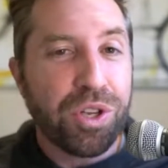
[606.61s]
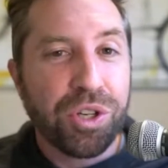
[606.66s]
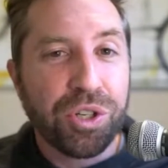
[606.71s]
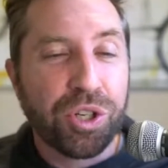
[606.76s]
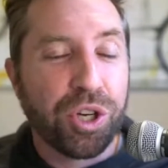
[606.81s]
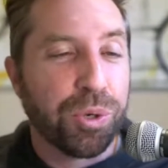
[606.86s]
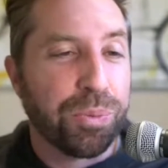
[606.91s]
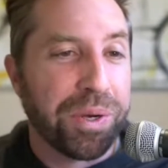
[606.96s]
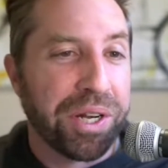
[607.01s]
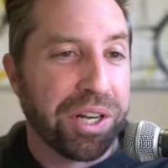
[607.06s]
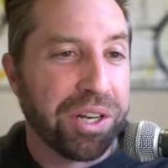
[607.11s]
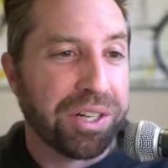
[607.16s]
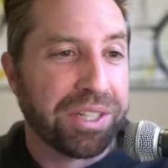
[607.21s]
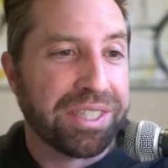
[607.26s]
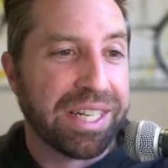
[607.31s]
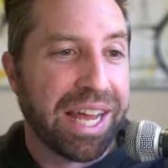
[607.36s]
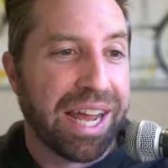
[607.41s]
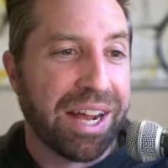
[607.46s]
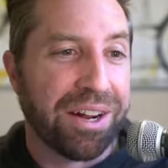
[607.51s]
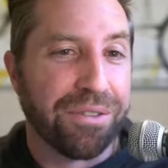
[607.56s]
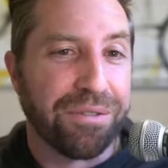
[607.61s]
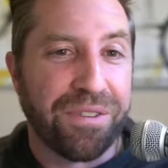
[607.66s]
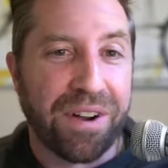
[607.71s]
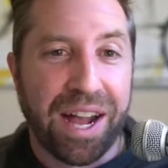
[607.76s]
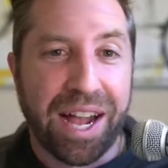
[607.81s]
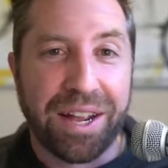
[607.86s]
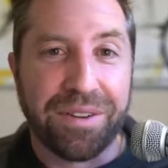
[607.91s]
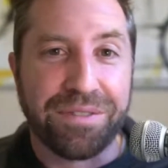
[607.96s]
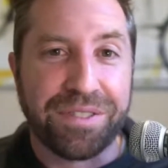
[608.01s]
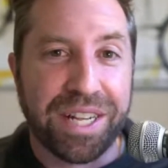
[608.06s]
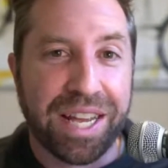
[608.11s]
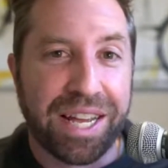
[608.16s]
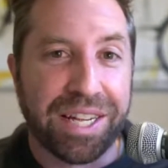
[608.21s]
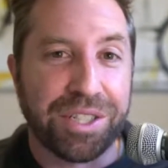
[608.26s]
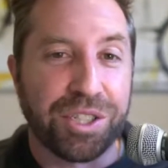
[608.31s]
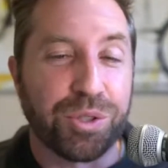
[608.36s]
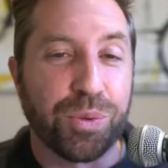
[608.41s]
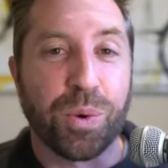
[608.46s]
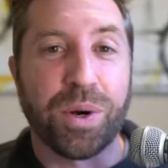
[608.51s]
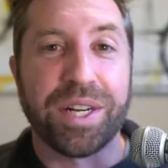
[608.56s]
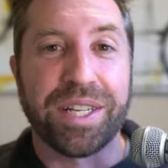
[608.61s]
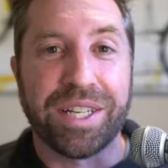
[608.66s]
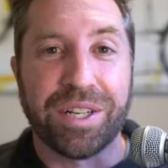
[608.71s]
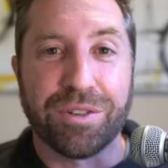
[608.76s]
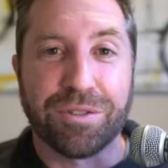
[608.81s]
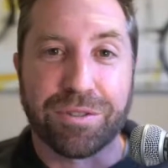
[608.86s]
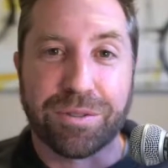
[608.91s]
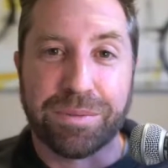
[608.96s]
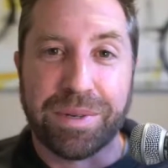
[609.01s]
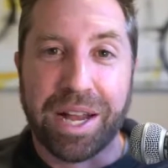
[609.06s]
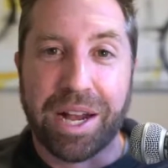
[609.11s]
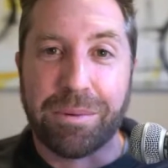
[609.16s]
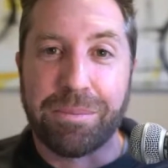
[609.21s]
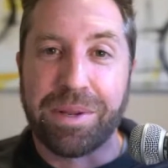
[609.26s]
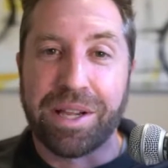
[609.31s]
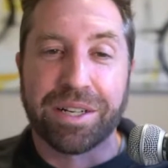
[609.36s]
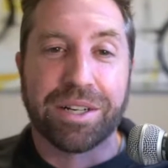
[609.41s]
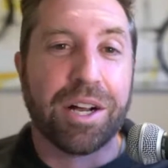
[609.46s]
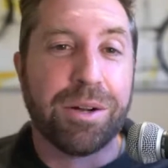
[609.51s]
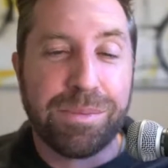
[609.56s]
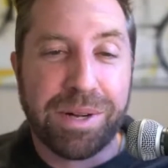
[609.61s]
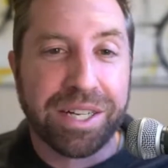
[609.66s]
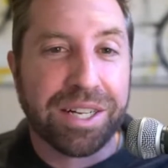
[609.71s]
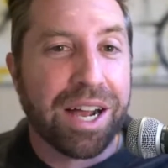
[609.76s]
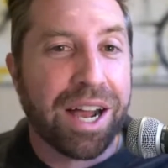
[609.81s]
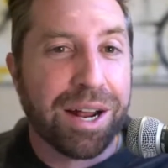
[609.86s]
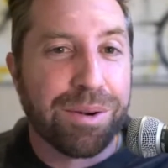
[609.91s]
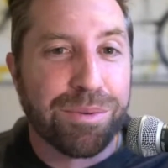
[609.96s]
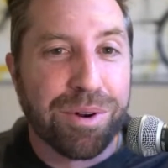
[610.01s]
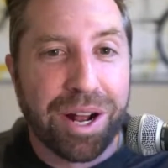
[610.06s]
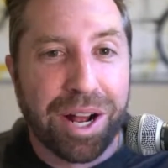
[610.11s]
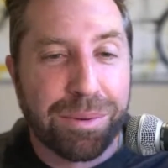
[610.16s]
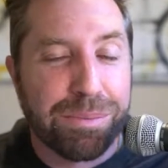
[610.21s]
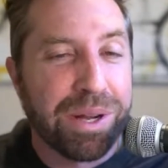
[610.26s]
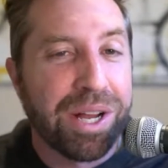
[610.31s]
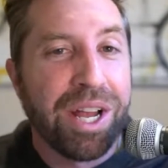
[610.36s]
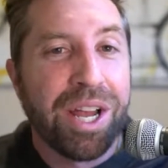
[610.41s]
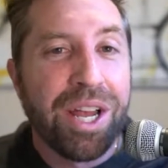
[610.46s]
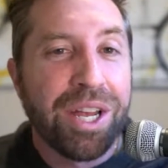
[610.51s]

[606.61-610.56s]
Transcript: Could we look down 5, 10, 20 years from now and be like, oh my God, Rob,